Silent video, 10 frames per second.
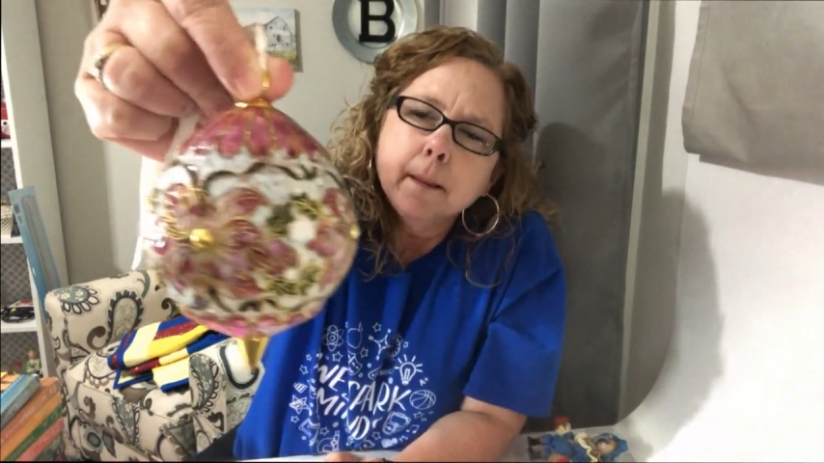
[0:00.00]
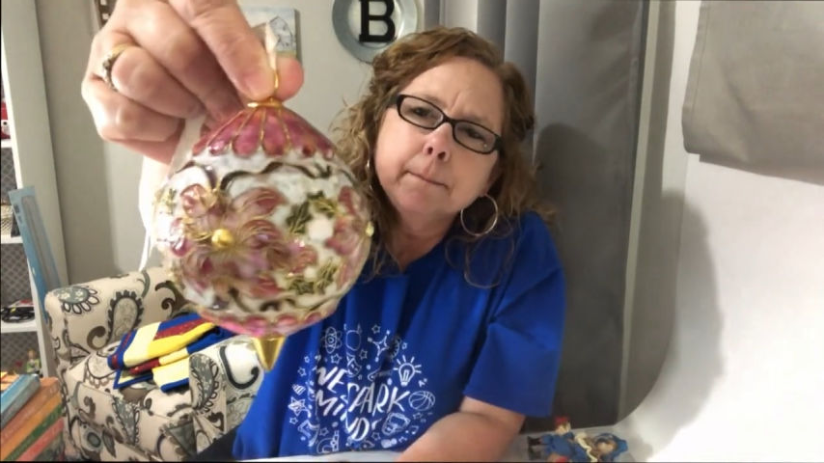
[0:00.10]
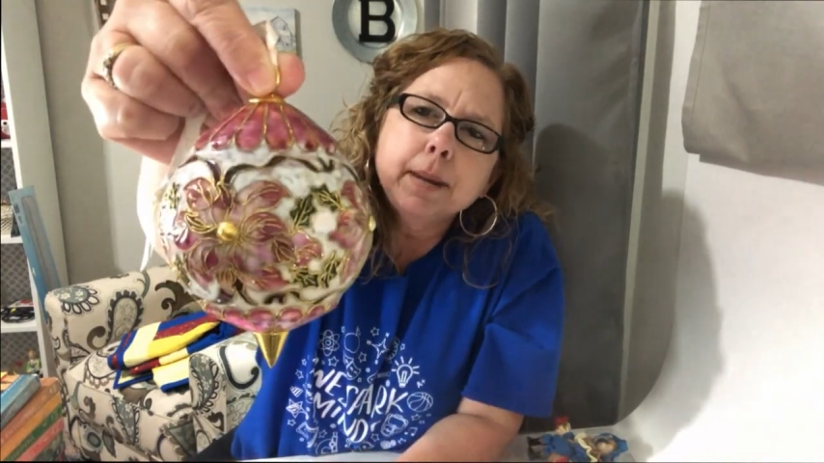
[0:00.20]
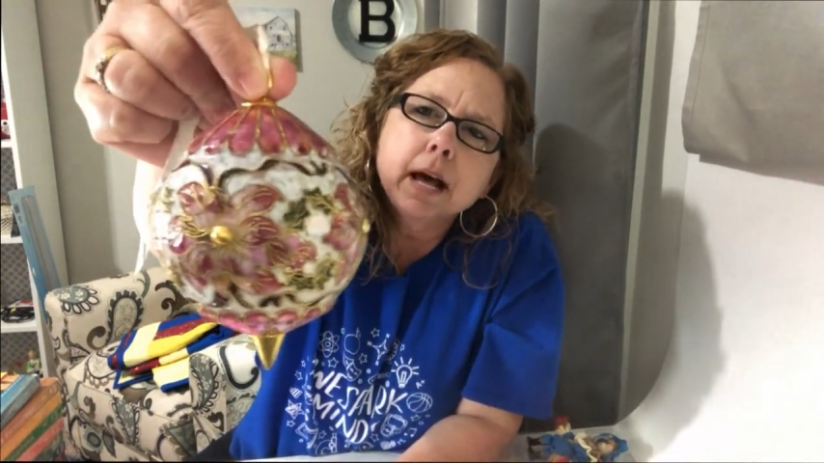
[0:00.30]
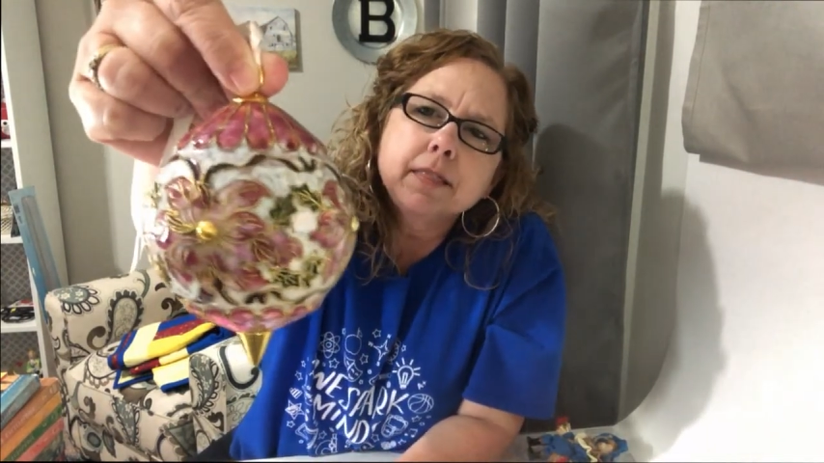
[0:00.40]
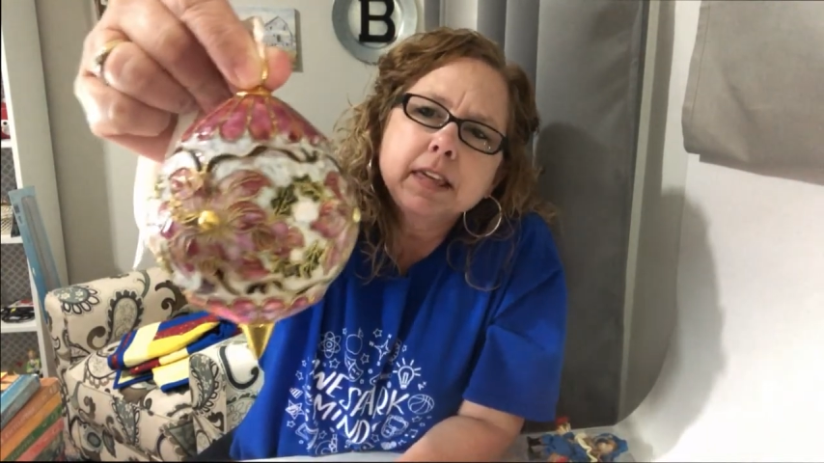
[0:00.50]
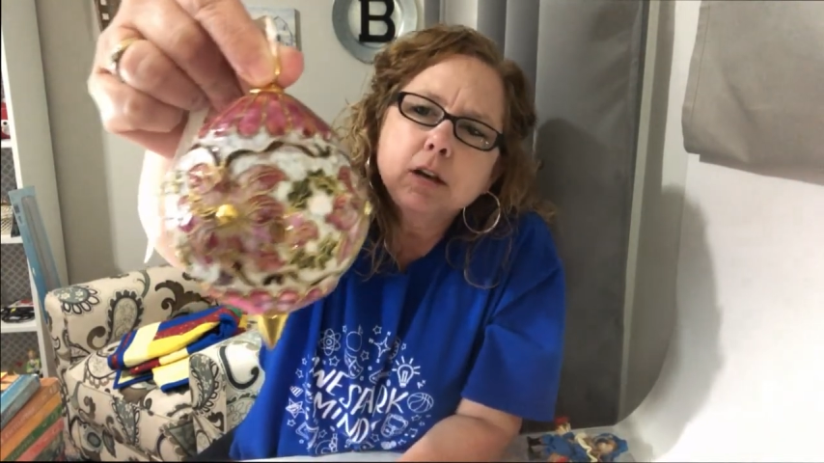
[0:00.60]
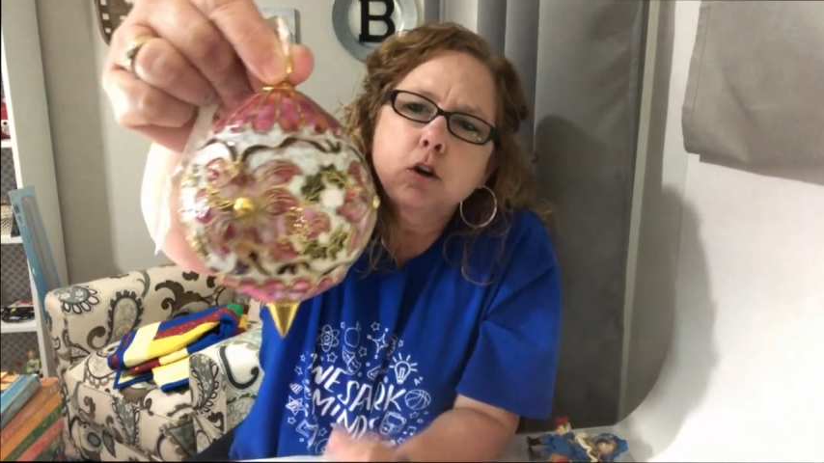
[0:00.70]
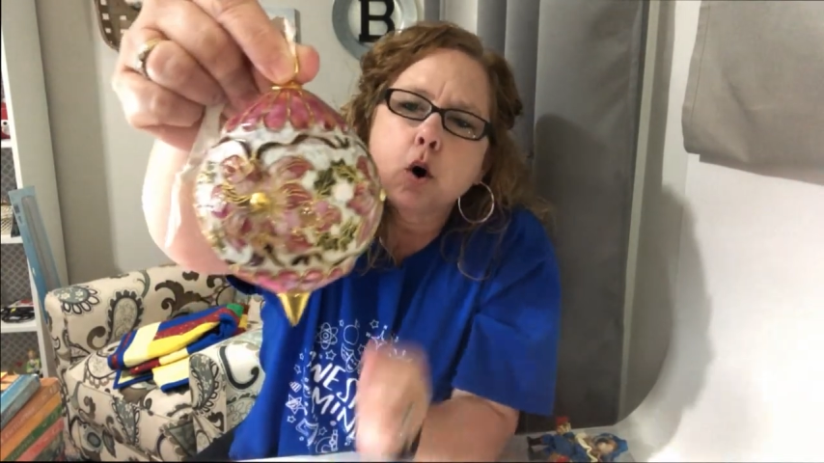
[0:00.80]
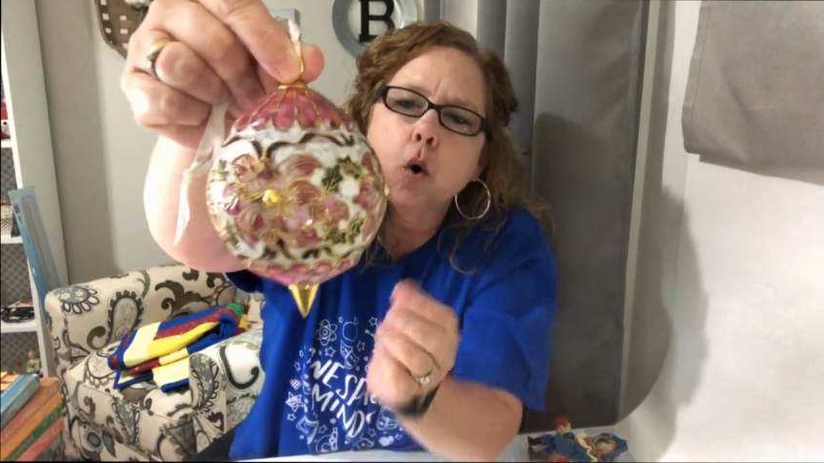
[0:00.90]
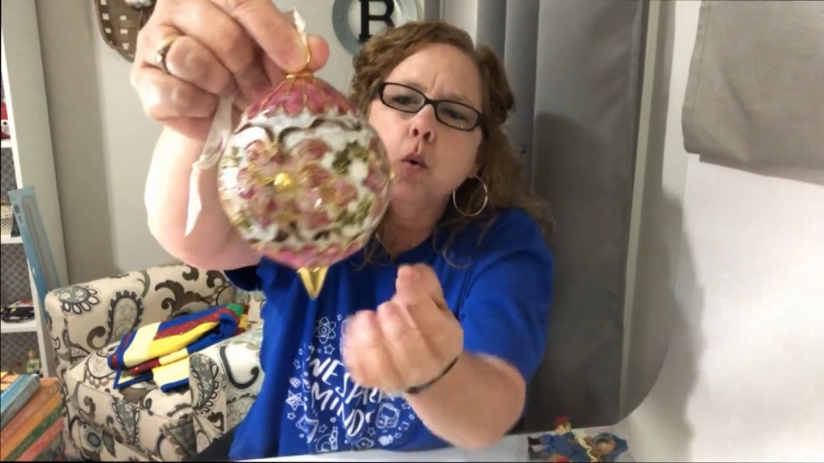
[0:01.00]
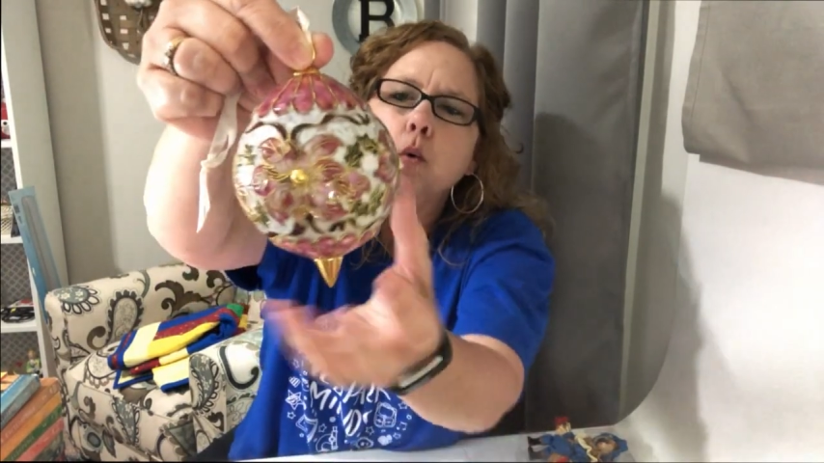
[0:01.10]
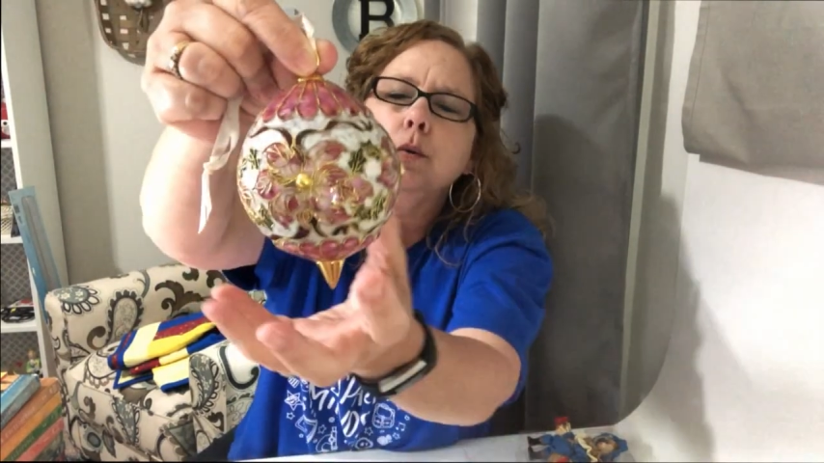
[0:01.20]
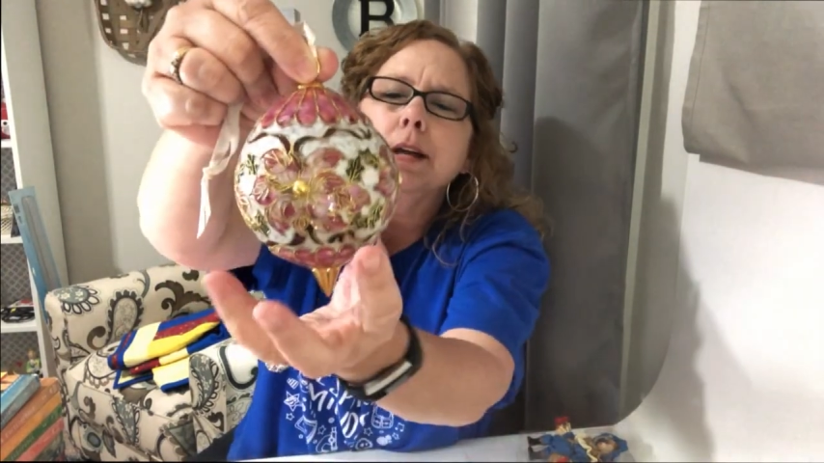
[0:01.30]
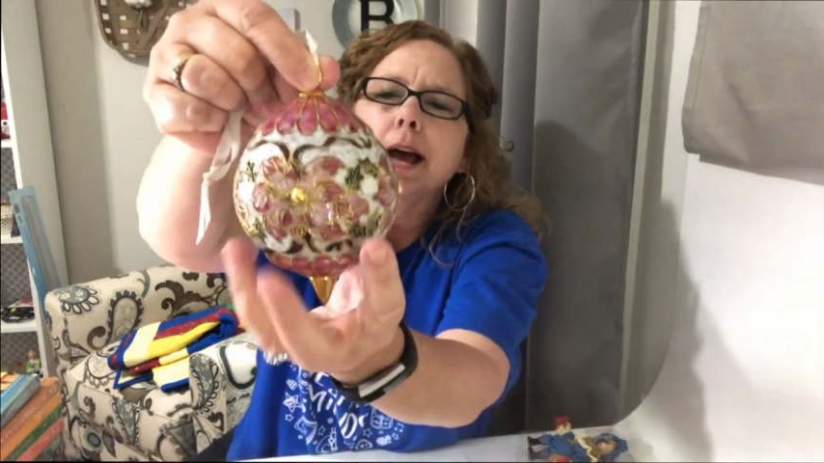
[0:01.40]
but the
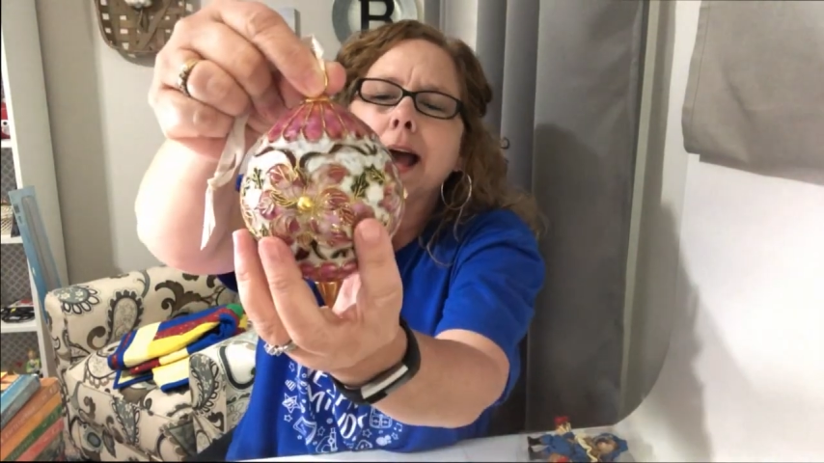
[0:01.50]
gold